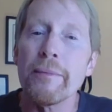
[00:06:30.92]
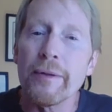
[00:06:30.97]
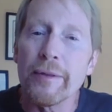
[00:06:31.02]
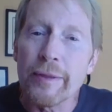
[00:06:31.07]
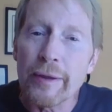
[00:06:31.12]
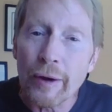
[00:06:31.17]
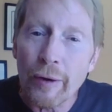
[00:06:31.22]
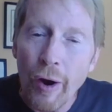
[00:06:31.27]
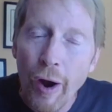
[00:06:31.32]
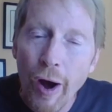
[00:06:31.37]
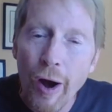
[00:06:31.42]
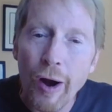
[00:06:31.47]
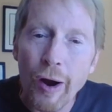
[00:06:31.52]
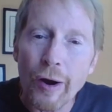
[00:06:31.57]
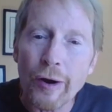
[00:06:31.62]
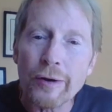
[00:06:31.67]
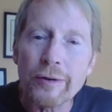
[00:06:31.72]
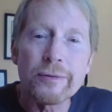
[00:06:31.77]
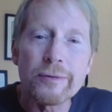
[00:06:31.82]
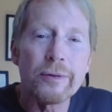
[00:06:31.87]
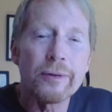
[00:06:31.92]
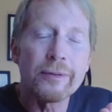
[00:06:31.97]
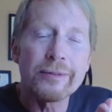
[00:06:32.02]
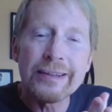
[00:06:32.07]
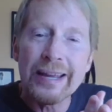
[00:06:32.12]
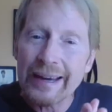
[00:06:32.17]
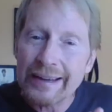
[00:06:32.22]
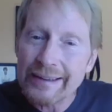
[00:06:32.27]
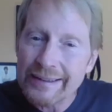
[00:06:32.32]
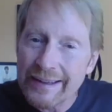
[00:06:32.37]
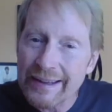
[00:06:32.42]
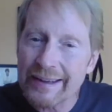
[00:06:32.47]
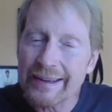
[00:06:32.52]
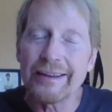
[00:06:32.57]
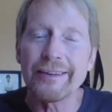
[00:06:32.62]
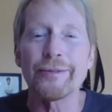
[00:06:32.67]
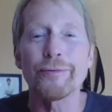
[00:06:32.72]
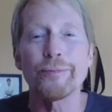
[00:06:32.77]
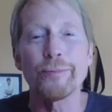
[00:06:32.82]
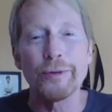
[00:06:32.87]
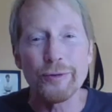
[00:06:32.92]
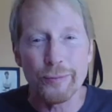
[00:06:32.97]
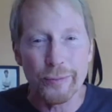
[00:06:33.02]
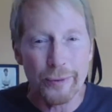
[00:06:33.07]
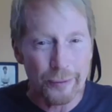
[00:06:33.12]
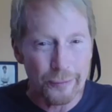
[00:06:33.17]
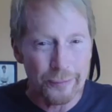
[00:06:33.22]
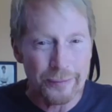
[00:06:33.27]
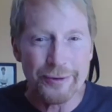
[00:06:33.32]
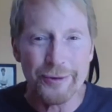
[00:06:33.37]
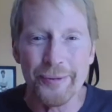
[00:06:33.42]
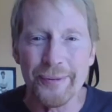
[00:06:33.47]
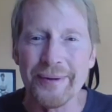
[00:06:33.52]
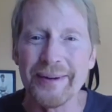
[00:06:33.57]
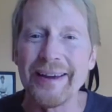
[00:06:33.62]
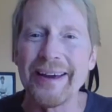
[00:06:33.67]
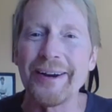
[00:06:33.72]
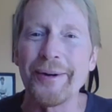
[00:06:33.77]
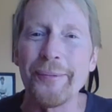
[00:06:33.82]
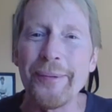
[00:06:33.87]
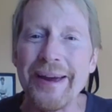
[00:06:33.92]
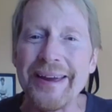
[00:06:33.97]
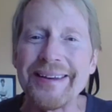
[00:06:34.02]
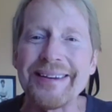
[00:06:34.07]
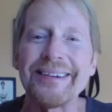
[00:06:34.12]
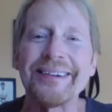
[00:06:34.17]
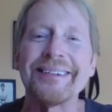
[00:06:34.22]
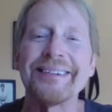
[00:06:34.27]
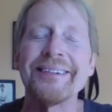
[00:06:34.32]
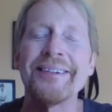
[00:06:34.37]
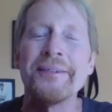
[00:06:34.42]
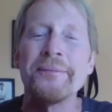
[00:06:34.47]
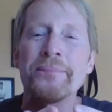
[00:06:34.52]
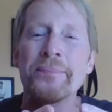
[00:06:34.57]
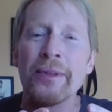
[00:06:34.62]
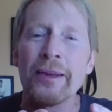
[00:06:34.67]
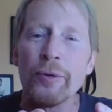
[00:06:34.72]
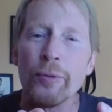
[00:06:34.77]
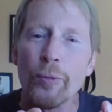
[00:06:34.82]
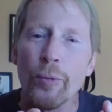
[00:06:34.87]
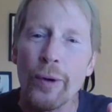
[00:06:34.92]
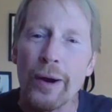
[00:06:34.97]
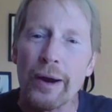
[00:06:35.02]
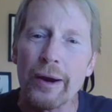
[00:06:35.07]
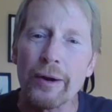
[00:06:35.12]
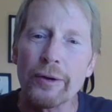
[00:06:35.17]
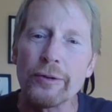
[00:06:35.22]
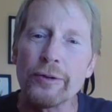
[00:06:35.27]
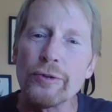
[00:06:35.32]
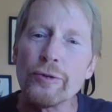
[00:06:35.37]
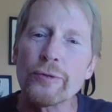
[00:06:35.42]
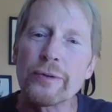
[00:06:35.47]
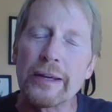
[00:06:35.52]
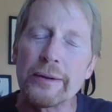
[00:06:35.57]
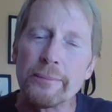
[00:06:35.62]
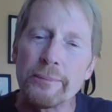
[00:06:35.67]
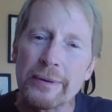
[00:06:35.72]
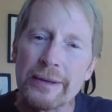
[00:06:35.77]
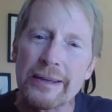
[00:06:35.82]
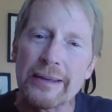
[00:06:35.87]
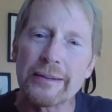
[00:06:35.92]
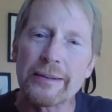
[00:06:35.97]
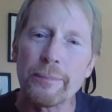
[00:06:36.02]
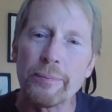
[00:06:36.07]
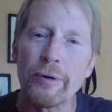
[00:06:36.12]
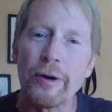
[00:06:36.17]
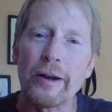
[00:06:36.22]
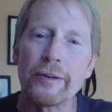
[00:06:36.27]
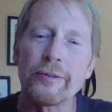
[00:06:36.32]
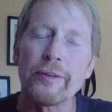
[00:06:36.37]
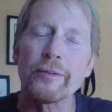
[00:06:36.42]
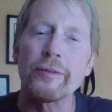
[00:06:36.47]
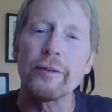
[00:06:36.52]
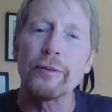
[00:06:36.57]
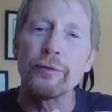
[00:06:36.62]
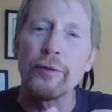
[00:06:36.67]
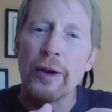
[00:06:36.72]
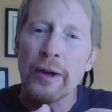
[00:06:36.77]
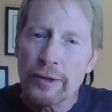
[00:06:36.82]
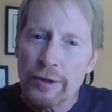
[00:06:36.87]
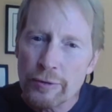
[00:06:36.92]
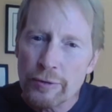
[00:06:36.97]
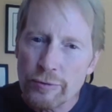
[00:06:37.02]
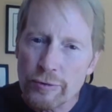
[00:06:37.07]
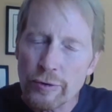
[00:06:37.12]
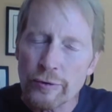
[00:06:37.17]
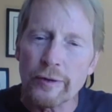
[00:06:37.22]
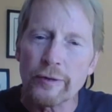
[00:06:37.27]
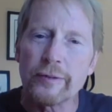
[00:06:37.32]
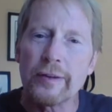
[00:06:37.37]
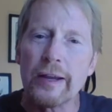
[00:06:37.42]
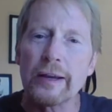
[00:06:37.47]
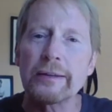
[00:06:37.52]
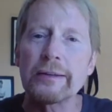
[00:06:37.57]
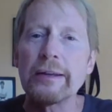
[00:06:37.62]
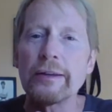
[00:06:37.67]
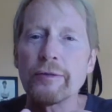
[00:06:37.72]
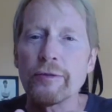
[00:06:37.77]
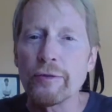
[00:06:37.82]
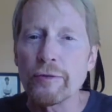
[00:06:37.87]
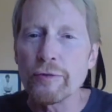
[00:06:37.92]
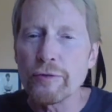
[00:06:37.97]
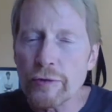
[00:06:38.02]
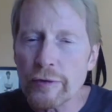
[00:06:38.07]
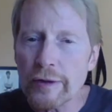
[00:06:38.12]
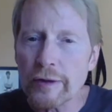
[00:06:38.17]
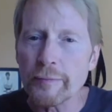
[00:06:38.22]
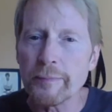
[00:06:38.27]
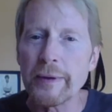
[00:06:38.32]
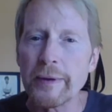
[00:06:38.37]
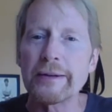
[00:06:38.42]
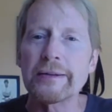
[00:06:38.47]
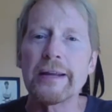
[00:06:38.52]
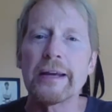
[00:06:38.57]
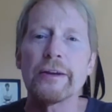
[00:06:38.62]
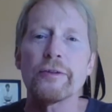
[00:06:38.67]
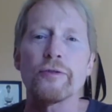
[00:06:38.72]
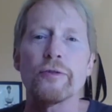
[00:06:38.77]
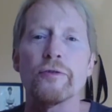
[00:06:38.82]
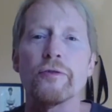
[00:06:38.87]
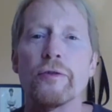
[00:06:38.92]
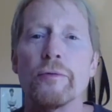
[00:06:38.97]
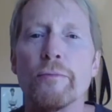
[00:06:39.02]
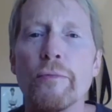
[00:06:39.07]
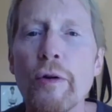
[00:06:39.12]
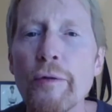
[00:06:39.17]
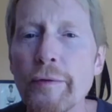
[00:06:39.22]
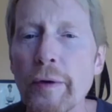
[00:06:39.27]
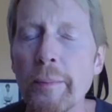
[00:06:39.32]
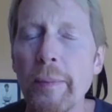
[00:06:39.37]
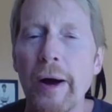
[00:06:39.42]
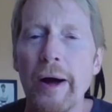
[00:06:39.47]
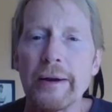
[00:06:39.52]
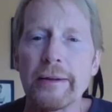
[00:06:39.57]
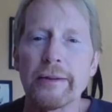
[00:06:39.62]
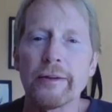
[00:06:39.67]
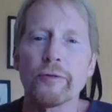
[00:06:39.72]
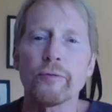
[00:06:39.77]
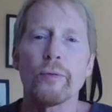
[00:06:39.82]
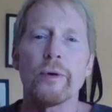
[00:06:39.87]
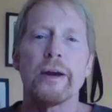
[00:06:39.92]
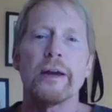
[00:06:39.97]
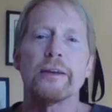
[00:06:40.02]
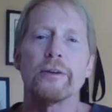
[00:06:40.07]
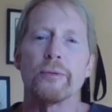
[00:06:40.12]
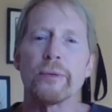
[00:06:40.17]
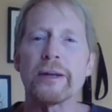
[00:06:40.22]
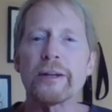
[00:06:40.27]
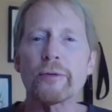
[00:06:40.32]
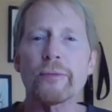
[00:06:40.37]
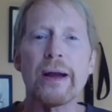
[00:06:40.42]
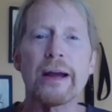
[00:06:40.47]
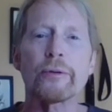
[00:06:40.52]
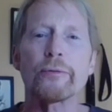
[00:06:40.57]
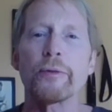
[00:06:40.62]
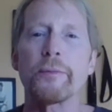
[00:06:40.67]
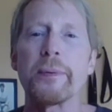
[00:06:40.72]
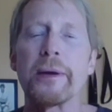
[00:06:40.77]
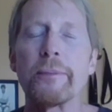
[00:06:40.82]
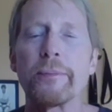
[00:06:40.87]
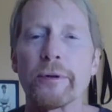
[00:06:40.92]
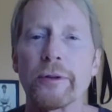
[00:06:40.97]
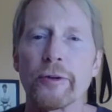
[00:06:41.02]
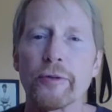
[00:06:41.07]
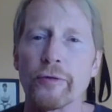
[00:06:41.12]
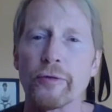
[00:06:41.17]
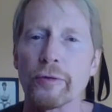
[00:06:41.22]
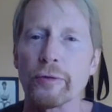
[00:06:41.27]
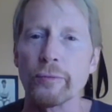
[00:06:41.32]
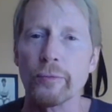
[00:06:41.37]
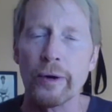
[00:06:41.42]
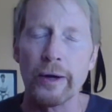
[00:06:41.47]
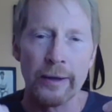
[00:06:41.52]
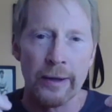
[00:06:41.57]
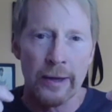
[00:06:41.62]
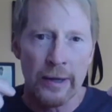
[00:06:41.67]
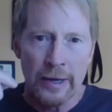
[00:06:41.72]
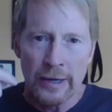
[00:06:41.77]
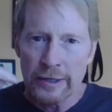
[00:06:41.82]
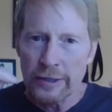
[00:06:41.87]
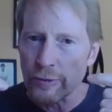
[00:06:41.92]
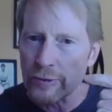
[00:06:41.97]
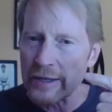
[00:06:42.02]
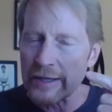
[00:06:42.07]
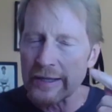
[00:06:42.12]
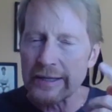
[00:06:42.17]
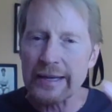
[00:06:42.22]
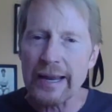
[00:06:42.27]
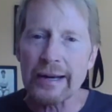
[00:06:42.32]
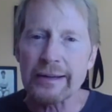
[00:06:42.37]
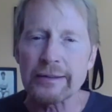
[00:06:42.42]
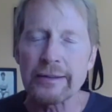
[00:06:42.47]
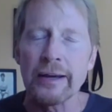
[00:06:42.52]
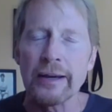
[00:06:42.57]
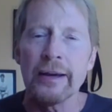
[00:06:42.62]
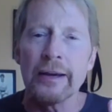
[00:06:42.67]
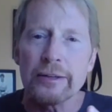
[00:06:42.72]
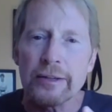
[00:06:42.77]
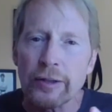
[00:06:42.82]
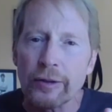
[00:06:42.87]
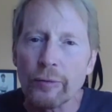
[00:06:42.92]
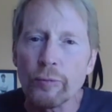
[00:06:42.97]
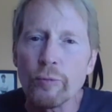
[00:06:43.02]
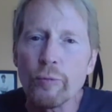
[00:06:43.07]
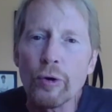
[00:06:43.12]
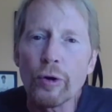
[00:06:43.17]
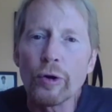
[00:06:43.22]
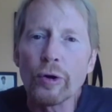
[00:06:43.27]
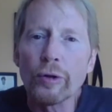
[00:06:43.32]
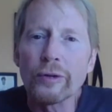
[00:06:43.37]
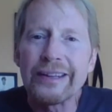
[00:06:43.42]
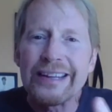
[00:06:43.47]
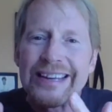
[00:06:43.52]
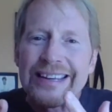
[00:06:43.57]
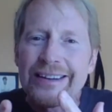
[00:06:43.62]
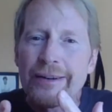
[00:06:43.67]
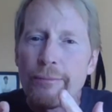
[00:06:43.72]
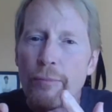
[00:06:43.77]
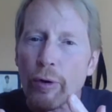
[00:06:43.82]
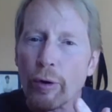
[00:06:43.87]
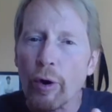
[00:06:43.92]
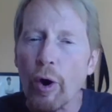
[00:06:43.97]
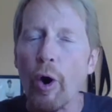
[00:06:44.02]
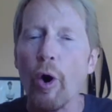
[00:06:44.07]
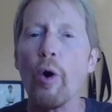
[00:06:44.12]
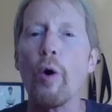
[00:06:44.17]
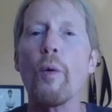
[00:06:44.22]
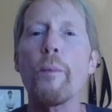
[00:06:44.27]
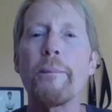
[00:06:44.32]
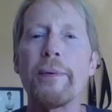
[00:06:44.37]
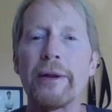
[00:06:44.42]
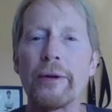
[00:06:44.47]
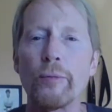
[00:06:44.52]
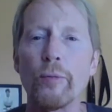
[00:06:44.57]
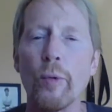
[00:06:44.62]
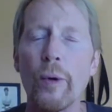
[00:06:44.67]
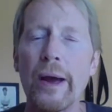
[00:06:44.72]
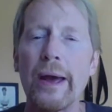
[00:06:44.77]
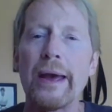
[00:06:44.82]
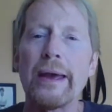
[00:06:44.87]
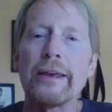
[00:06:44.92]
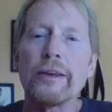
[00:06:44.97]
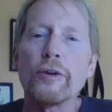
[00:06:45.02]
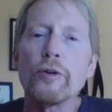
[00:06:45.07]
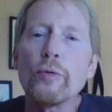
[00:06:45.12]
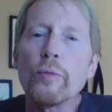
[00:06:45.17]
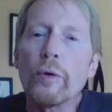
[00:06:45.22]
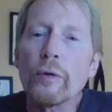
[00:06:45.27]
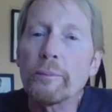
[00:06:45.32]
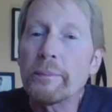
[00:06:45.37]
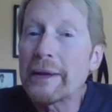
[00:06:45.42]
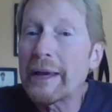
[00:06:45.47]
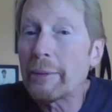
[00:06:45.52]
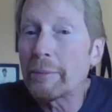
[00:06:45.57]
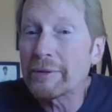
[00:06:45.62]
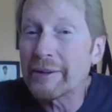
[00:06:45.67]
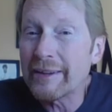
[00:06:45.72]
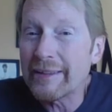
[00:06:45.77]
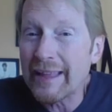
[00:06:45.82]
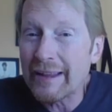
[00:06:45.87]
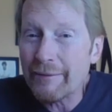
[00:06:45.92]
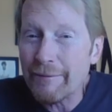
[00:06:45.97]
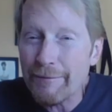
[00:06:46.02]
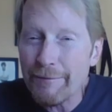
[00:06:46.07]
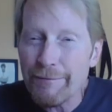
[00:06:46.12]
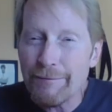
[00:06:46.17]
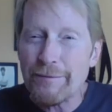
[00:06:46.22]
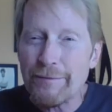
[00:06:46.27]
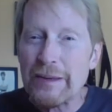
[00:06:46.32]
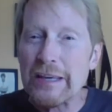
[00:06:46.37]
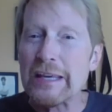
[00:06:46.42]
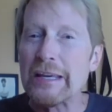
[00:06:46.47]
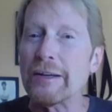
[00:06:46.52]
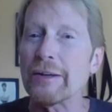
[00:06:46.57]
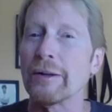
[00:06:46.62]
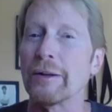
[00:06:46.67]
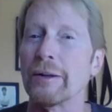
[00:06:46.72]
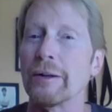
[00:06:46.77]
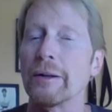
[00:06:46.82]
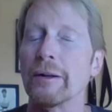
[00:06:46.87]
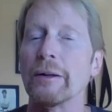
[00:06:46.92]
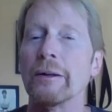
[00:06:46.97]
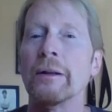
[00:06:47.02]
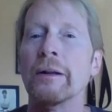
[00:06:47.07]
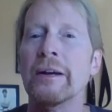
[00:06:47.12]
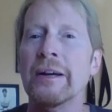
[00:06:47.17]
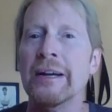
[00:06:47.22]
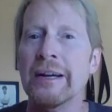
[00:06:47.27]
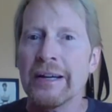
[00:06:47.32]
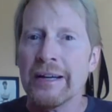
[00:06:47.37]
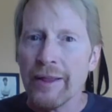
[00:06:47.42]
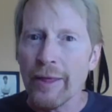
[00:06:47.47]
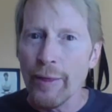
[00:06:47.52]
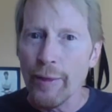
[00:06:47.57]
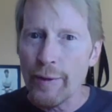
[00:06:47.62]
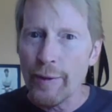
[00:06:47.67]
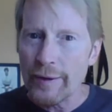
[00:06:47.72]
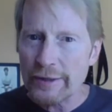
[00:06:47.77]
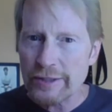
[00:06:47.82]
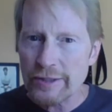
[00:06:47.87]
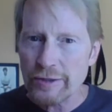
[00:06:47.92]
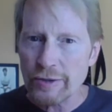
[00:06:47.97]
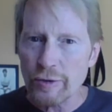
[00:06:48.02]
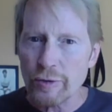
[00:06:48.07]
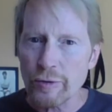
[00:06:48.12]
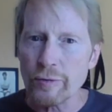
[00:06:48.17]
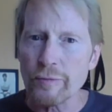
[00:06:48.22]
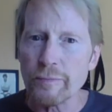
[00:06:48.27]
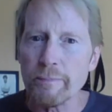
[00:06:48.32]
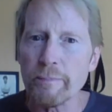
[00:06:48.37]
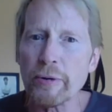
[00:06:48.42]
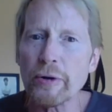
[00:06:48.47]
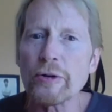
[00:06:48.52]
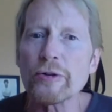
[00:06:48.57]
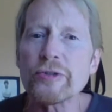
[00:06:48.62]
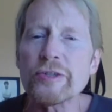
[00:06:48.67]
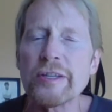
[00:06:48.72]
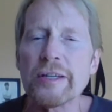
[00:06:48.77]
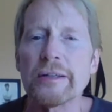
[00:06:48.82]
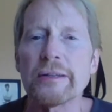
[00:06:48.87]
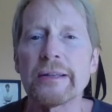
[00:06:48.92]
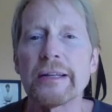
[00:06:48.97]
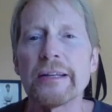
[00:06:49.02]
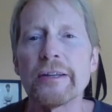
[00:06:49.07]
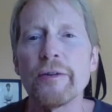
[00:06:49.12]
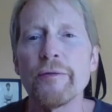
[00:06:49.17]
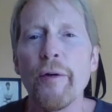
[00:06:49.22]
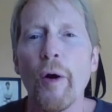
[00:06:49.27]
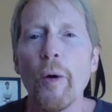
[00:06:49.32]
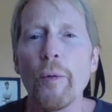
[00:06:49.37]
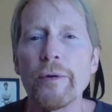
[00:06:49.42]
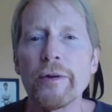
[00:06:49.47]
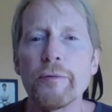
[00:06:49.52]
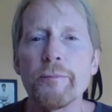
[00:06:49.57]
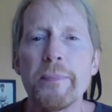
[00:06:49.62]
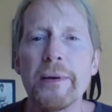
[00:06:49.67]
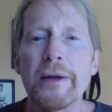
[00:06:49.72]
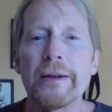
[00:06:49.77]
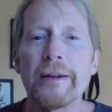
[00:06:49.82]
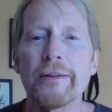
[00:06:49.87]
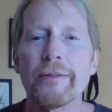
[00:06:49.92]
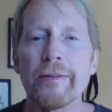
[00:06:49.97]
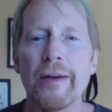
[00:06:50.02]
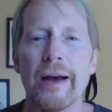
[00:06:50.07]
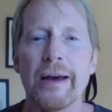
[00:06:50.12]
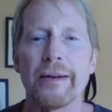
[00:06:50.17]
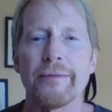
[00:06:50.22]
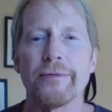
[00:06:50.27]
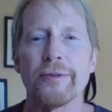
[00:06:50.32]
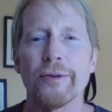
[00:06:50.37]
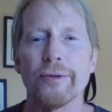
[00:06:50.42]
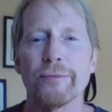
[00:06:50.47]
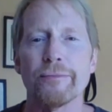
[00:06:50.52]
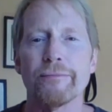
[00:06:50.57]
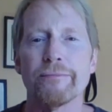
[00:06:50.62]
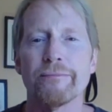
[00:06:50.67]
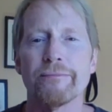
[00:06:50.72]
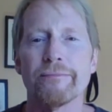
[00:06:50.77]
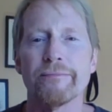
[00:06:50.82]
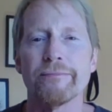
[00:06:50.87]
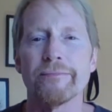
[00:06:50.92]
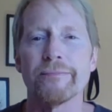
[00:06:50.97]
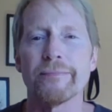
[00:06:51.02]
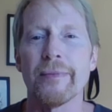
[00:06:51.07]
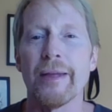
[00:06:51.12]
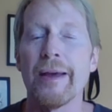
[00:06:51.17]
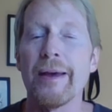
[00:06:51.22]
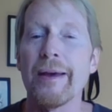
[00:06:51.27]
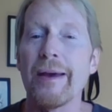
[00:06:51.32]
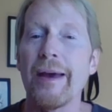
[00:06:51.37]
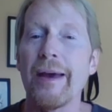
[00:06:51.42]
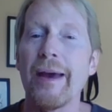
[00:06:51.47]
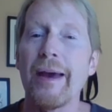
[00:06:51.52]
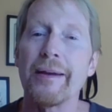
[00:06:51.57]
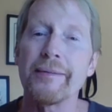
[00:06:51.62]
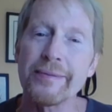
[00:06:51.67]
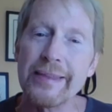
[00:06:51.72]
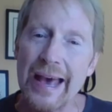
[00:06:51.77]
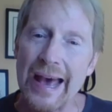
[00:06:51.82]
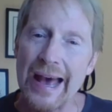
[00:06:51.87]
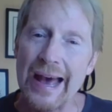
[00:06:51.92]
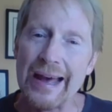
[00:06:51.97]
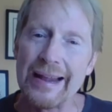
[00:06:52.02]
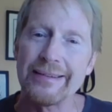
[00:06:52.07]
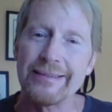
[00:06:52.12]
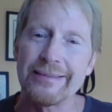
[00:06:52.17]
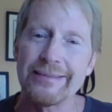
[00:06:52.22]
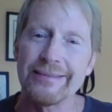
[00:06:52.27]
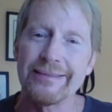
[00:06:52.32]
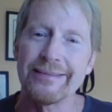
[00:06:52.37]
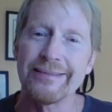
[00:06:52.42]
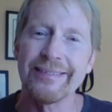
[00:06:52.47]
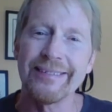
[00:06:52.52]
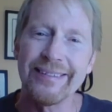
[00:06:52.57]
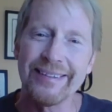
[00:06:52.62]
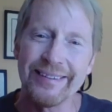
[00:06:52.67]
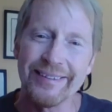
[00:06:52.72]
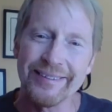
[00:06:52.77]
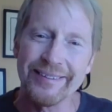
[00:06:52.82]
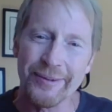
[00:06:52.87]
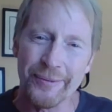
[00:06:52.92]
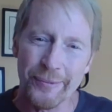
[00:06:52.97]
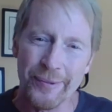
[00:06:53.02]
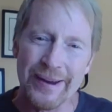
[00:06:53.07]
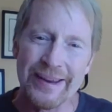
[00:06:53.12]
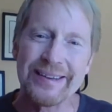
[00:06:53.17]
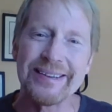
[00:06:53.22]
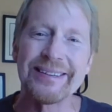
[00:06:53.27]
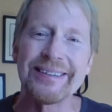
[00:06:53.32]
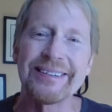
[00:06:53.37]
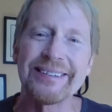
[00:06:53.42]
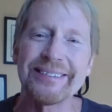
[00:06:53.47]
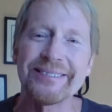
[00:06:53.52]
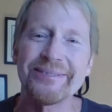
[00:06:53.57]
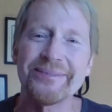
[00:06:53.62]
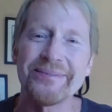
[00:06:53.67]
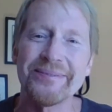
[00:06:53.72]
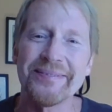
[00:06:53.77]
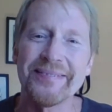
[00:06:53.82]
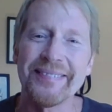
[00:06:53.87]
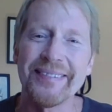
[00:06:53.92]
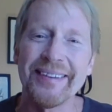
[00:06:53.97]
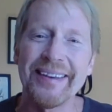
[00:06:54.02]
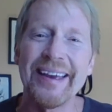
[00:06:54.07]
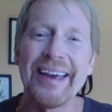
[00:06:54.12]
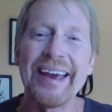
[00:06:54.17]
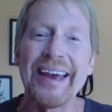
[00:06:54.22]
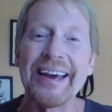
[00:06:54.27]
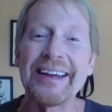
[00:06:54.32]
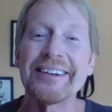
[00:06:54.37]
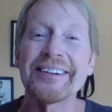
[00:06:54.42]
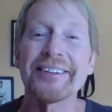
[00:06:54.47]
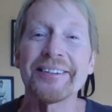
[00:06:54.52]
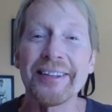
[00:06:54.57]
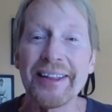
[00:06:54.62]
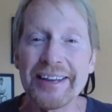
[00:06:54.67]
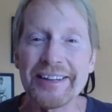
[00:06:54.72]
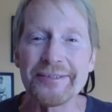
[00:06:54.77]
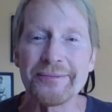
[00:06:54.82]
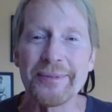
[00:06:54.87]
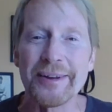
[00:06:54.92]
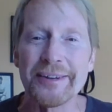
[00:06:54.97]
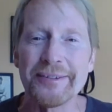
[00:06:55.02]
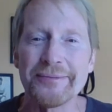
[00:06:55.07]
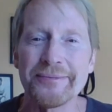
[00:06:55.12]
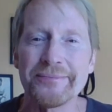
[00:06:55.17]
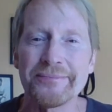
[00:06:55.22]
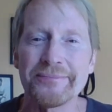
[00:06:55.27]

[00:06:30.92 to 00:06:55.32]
There are techniques, which we will be doing at Awaken, where you can begin the process of, you do these techniques, you do these meditations, you move your body this way, you interact with people in a certain way, you connect to the world in a more open way. You will be able to then feel this person that you've always been inside of you. And that is awakening and enlightenment.